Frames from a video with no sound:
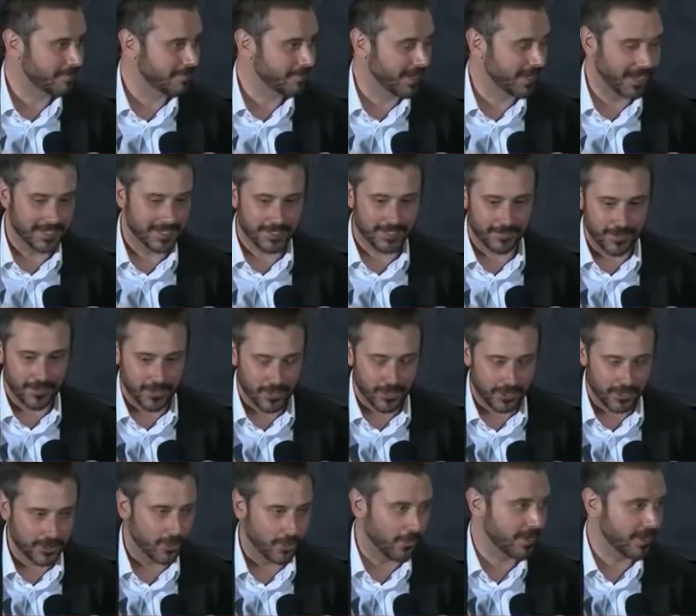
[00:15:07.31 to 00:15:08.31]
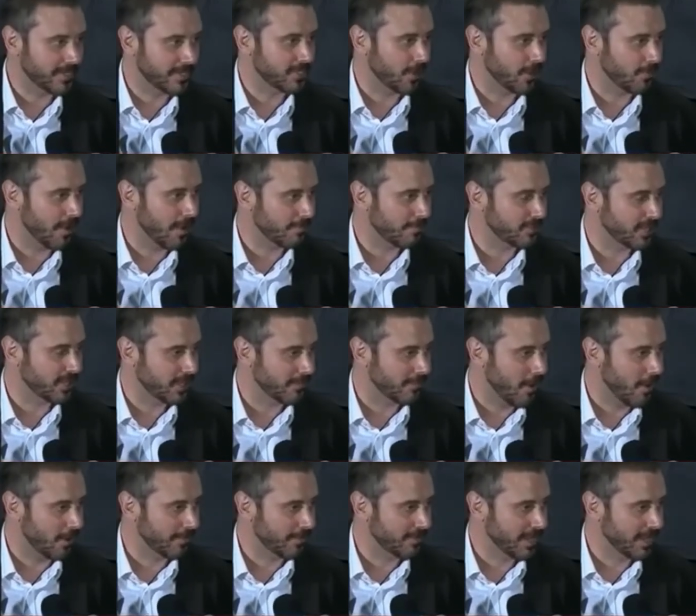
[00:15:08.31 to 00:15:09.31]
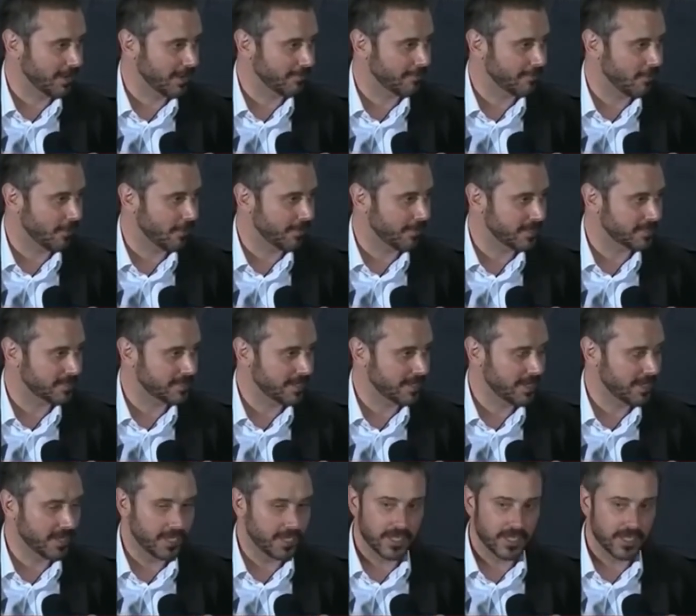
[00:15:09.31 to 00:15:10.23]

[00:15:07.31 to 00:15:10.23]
because of the notorious corruption of all of the informants.